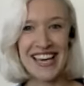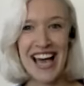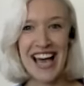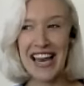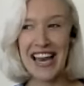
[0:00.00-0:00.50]

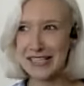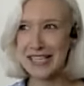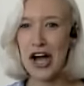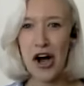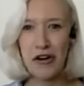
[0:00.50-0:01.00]
And it's
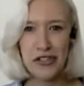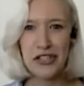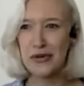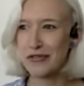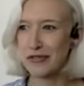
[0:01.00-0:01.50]
after you
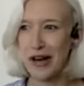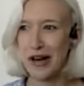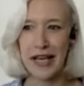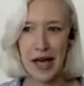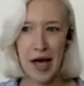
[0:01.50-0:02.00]
do it for
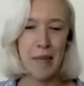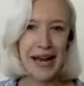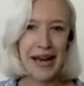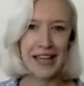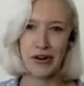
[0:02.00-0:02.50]
like a
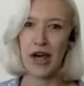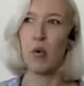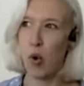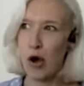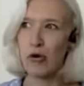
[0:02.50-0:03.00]
minute, you're like,
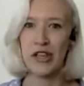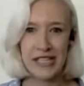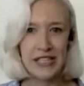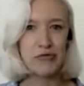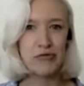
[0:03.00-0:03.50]
whoa, this
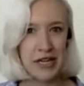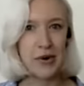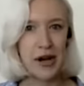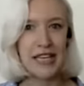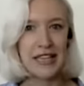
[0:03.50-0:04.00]
is really
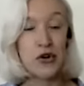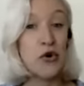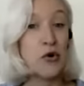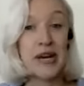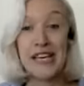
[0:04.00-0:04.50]
working the
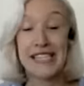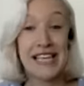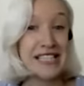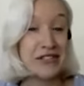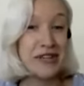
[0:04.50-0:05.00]
core, but
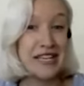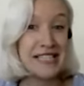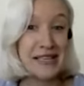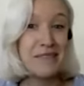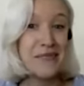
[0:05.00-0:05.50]
it's really
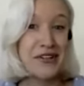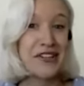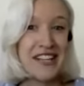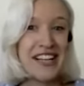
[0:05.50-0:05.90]
simple.